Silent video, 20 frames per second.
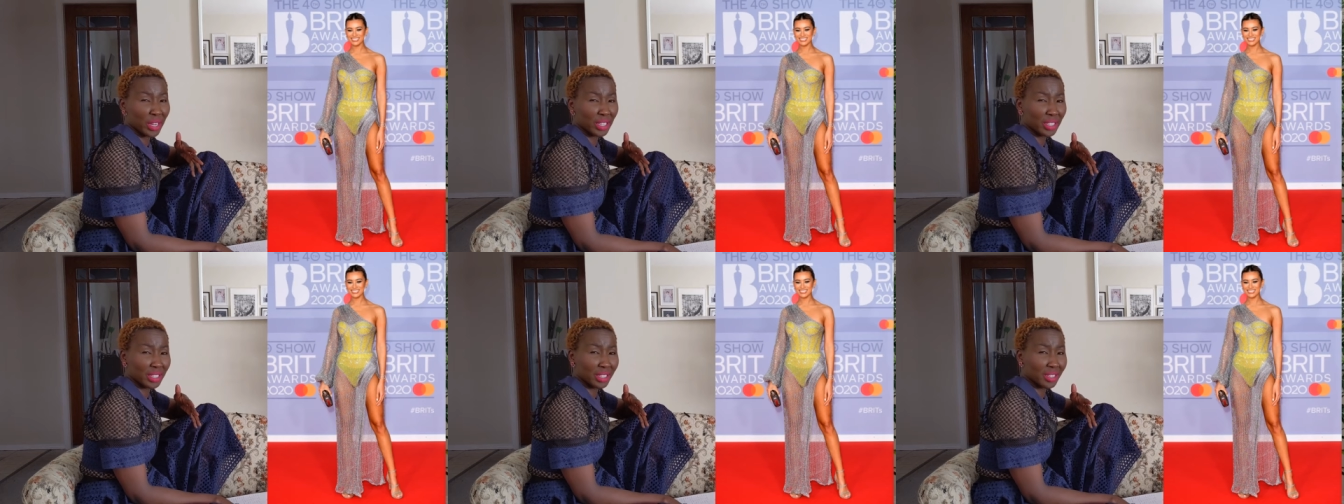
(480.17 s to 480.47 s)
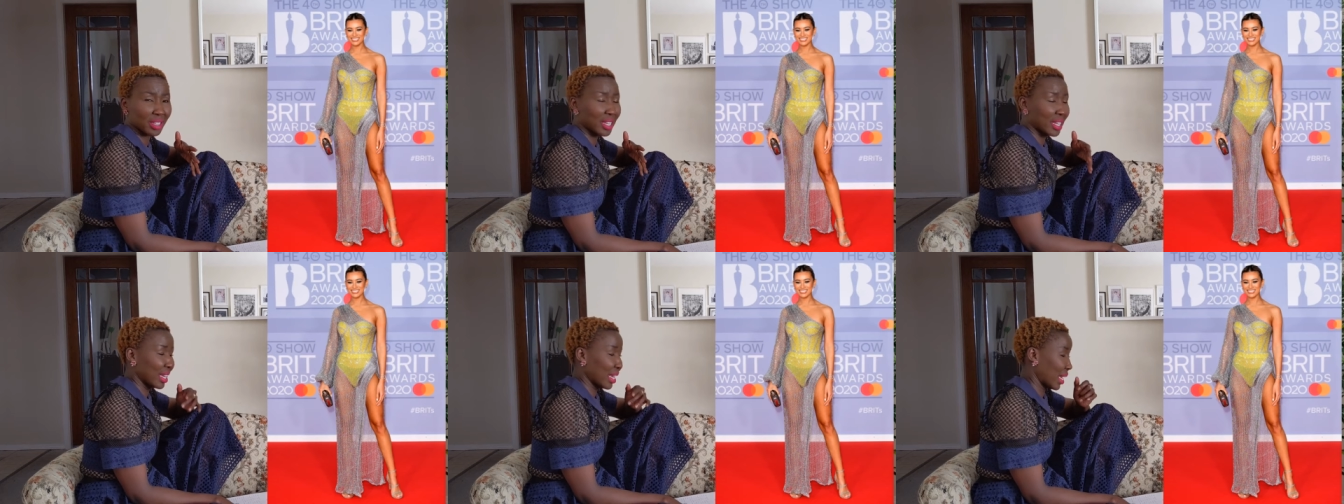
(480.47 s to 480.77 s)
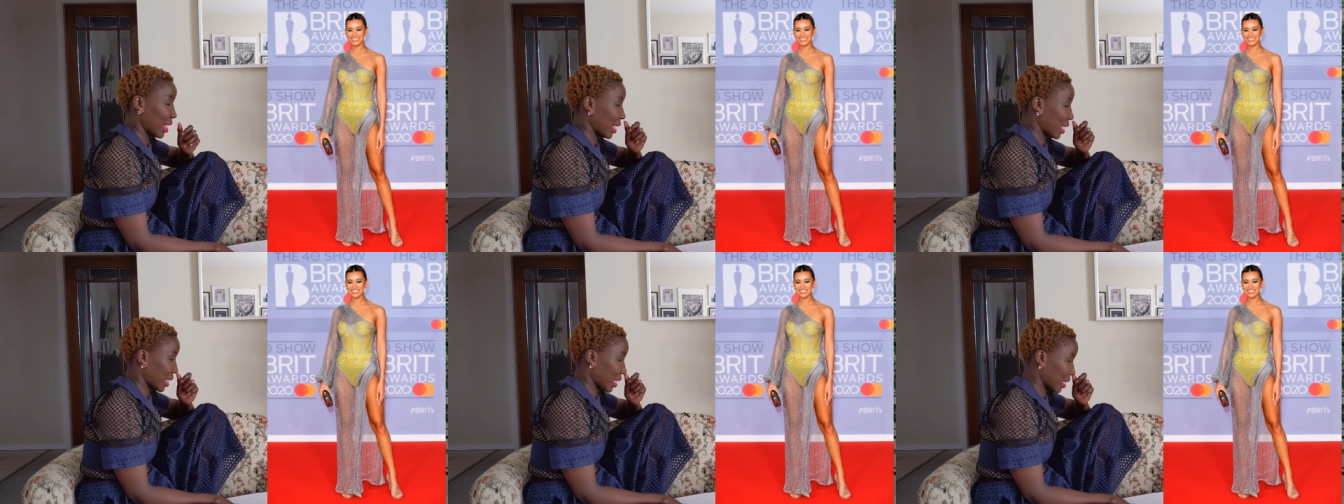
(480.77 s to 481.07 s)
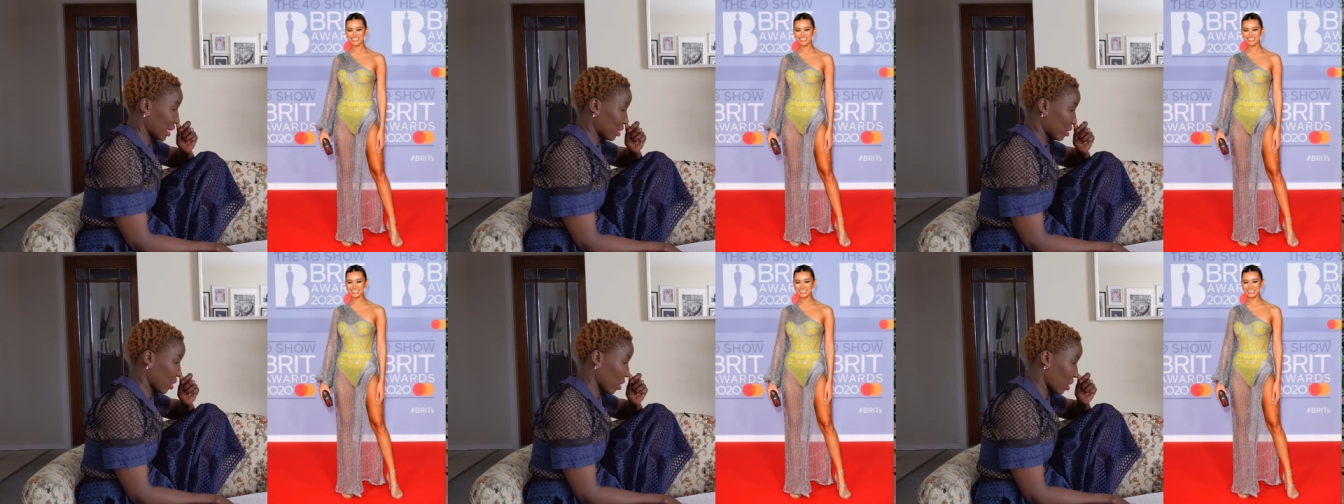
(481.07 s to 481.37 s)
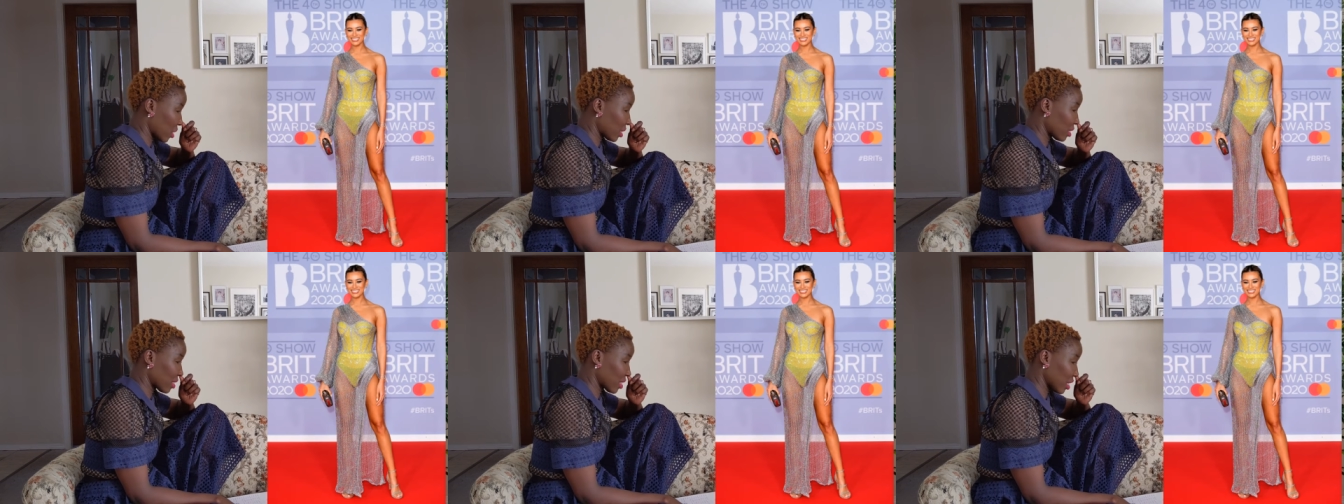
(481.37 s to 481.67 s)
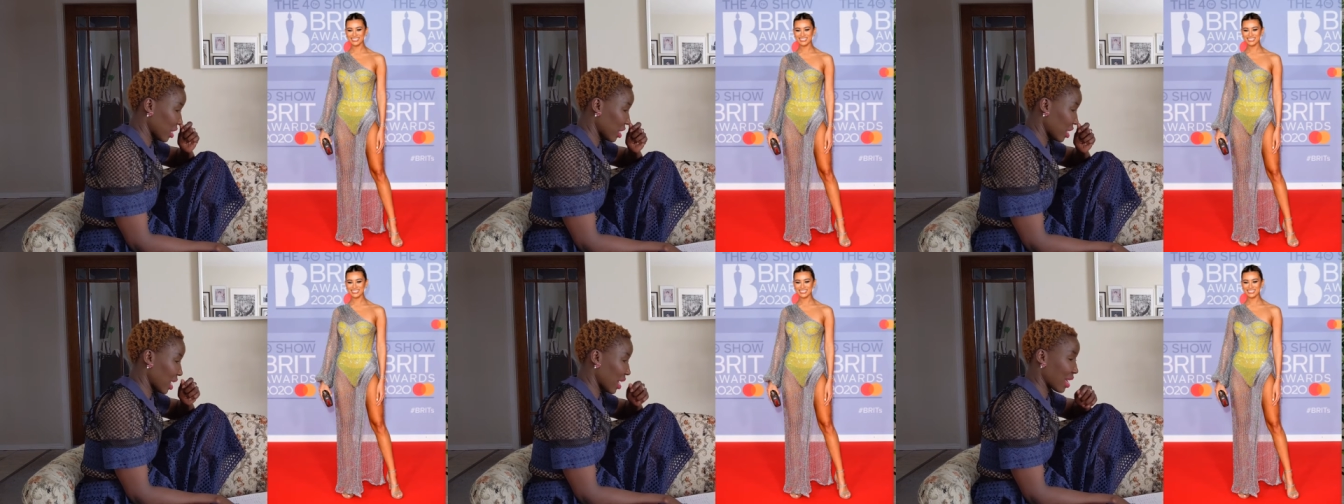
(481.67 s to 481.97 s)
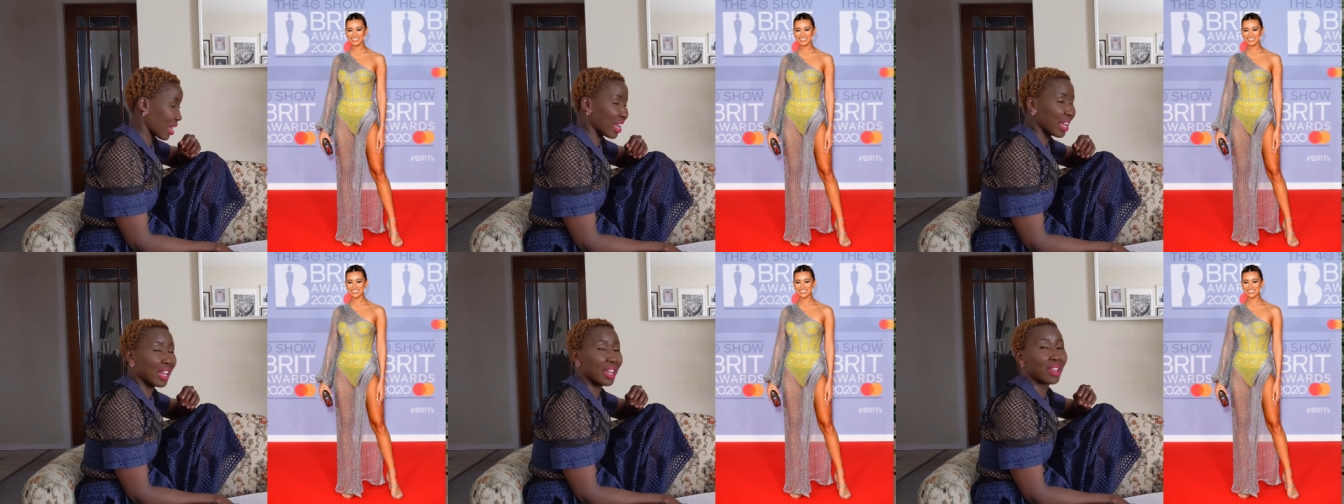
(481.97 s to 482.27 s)
it. And honestly,
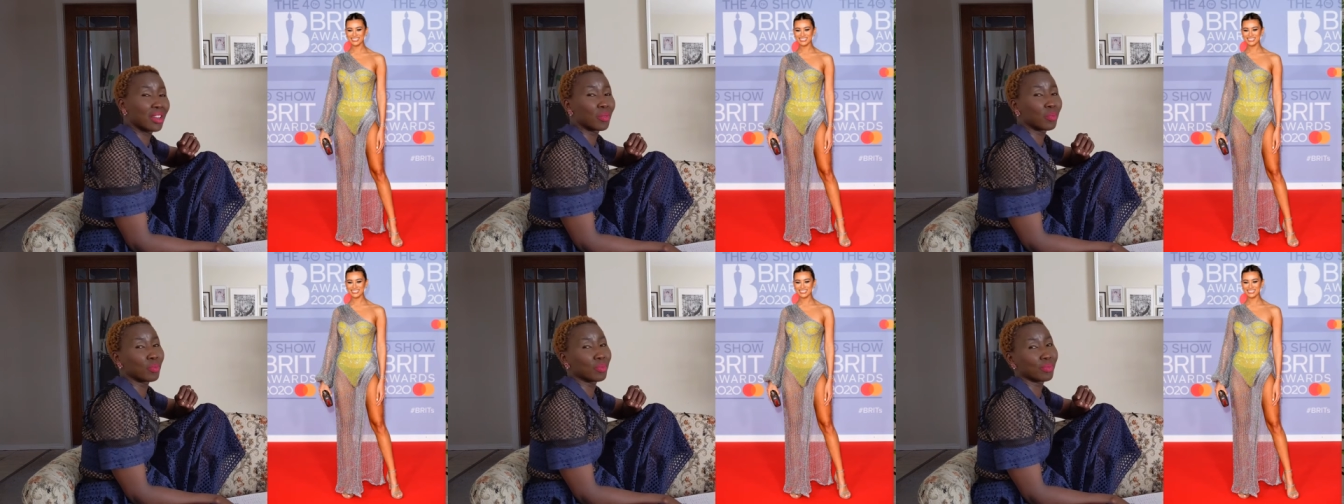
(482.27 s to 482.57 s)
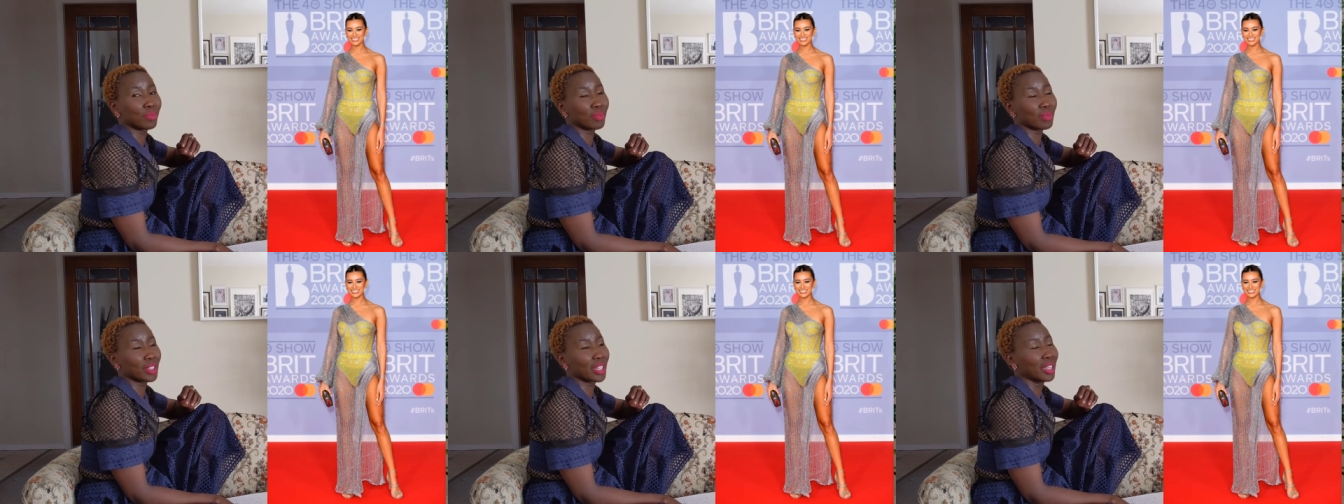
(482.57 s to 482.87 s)
I am